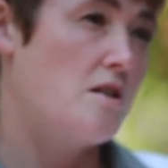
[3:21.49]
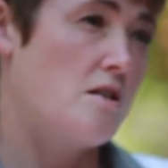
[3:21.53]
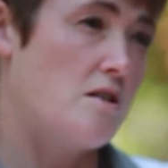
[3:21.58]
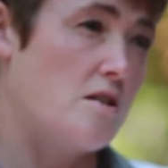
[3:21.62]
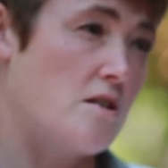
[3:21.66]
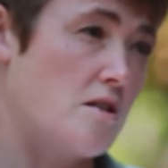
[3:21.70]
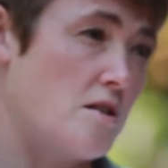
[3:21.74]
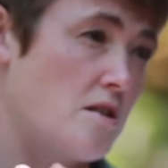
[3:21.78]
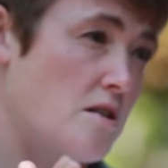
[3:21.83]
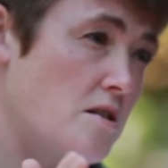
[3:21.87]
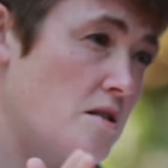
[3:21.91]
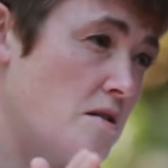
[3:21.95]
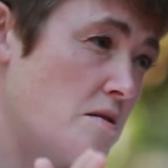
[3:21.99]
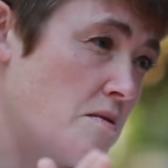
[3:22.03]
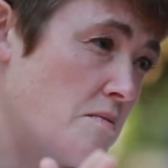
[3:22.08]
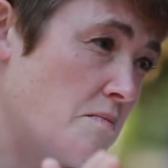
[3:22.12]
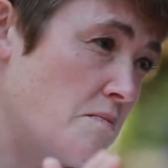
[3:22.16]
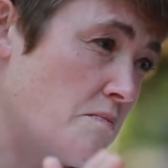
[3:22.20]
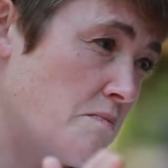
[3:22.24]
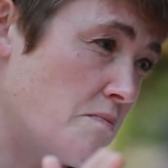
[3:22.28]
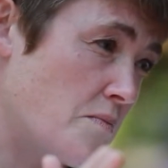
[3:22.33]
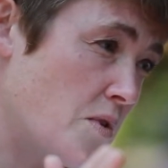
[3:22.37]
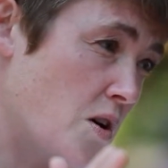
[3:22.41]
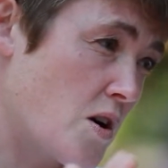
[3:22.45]

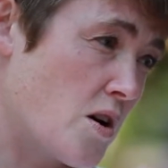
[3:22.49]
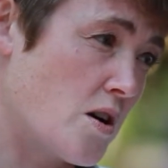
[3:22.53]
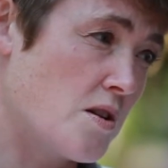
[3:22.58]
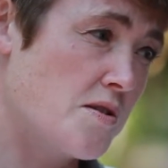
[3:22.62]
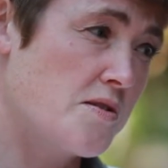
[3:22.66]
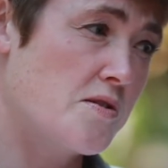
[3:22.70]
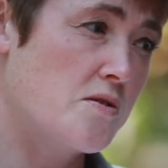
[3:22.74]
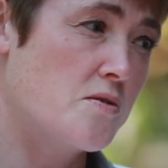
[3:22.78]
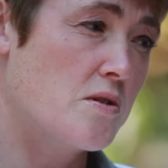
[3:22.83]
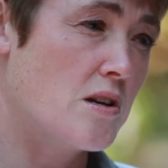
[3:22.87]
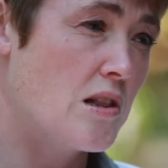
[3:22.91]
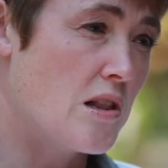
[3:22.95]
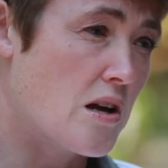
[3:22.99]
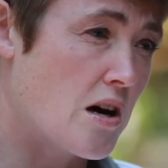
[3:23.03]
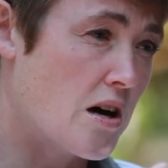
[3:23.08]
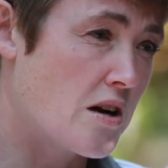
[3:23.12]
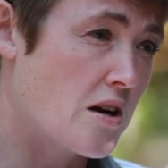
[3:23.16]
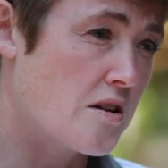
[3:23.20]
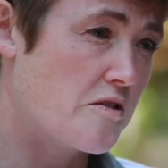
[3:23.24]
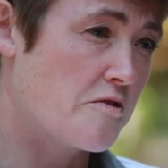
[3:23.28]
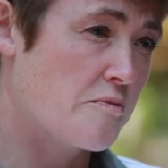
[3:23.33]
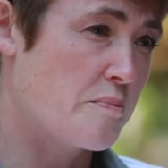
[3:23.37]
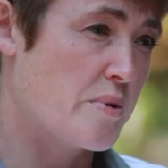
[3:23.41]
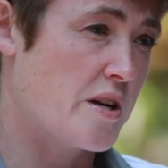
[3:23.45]
Um, also, a lot
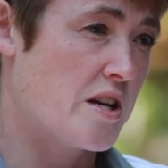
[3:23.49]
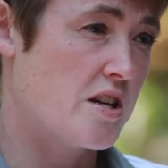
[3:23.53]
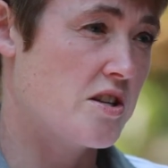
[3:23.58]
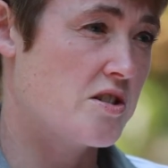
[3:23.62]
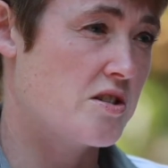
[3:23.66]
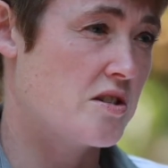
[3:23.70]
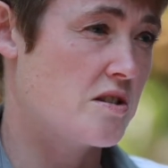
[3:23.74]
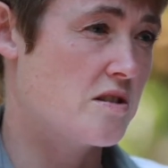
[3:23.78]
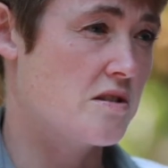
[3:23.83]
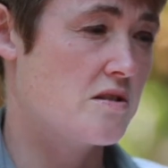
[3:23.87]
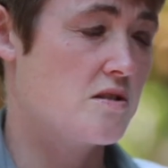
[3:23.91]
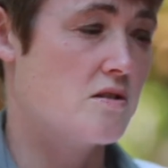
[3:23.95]
of patients